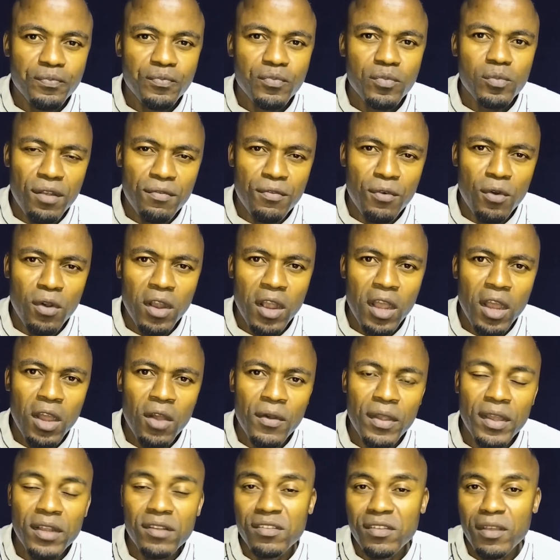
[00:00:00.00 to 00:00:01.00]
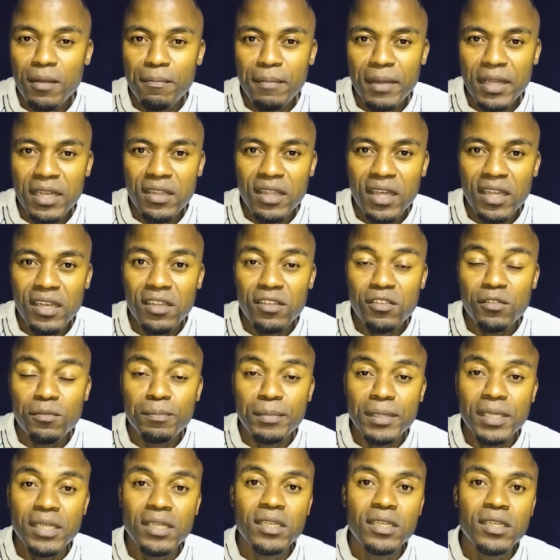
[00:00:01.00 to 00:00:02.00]
Very vocal and somebody that
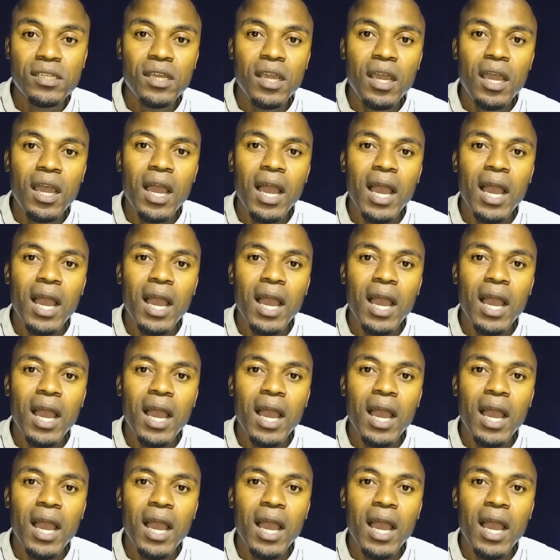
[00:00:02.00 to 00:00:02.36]
has been